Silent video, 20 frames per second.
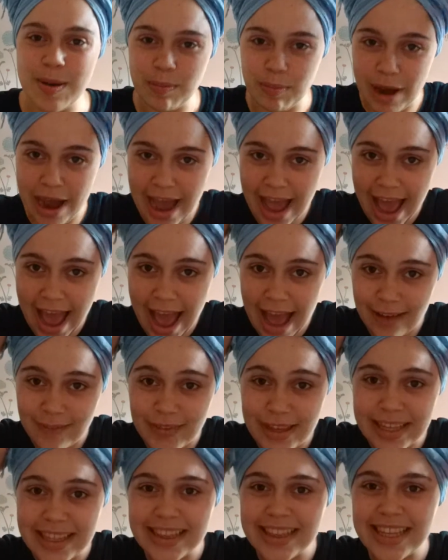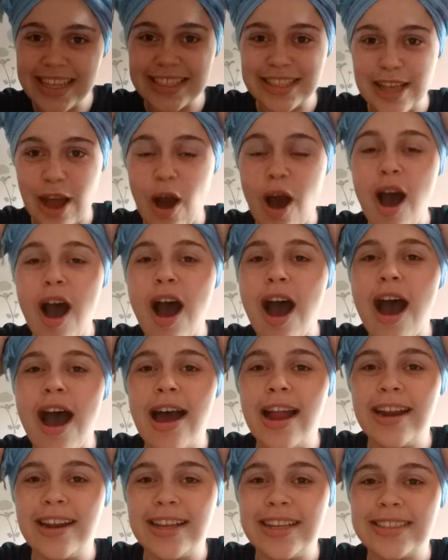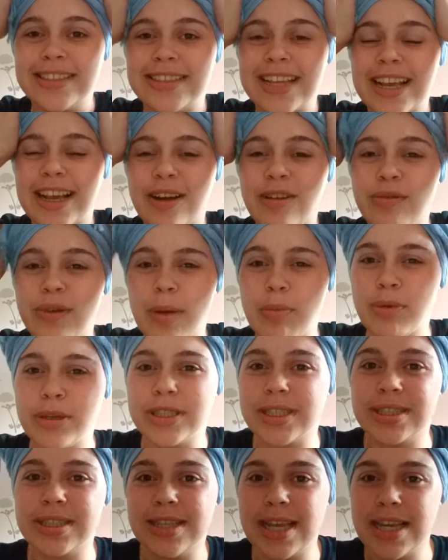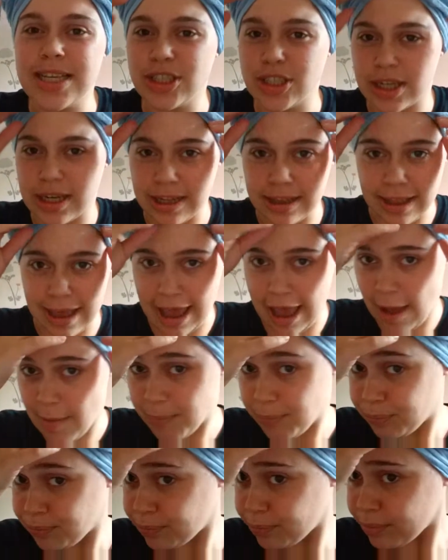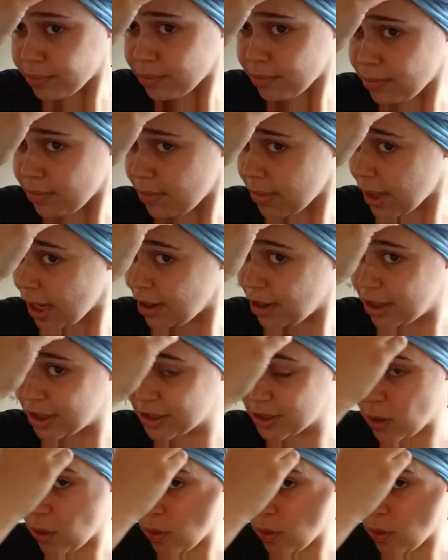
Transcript: But having this on is like a representation of that. Because the